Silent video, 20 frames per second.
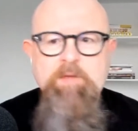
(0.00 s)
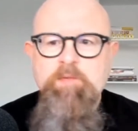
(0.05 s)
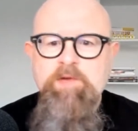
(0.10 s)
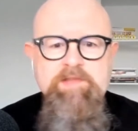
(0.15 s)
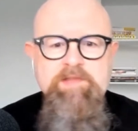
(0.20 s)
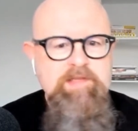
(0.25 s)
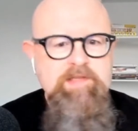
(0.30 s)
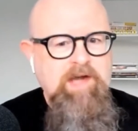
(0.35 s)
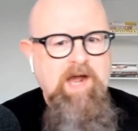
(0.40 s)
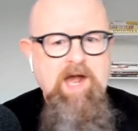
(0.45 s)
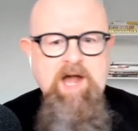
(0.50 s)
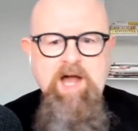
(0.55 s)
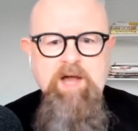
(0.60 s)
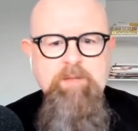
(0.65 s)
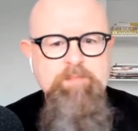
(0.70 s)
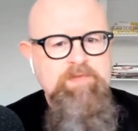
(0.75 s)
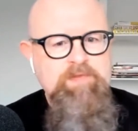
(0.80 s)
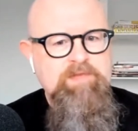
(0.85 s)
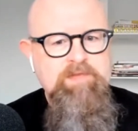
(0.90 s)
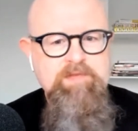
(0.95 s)
was in
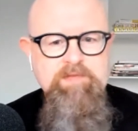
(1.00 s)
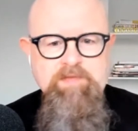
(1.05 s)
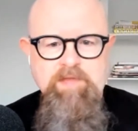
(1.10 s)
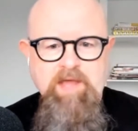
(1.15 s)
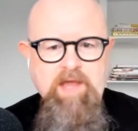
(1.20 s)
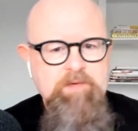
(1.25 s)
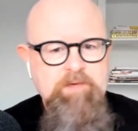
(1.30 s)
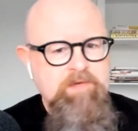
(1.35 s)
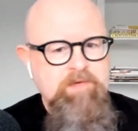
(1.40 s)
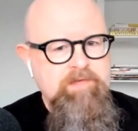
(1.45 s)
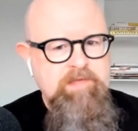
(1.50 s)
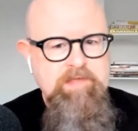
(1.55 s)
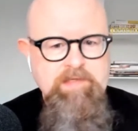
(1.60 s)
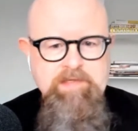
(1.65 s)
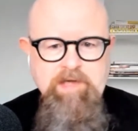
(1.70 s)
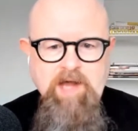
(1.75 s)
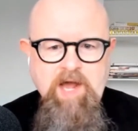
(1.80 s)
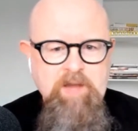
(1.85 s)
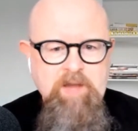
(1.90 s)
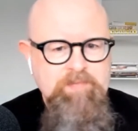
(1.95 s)
ops
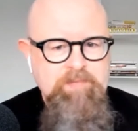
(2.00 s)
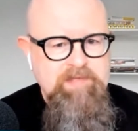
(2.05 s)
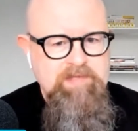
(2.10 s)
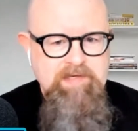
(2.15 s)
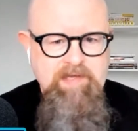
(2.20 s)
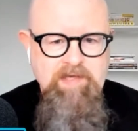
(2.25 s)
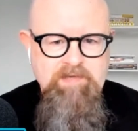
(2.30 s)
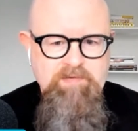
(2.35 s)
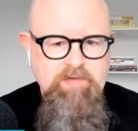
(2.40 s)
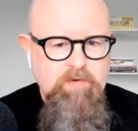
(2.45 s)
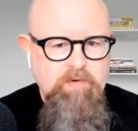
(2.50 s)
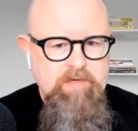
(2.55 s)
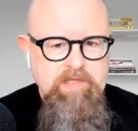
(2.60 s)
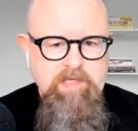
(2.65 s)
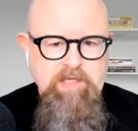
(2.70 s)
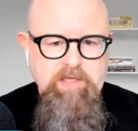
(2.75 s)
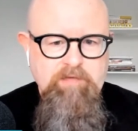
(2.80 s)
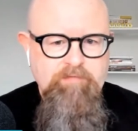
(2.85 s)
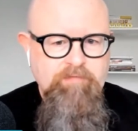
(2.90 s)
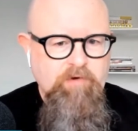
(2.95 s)
and
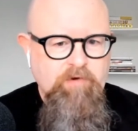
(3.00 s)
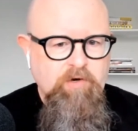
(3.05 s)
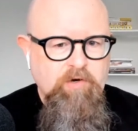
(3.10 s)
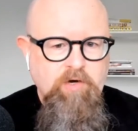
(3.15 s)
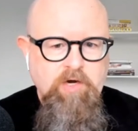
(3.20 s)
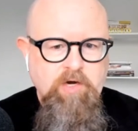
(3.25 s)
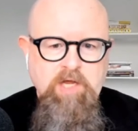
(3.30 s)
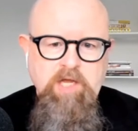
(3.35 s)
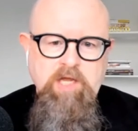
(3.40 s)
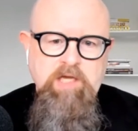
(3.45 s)
SRE for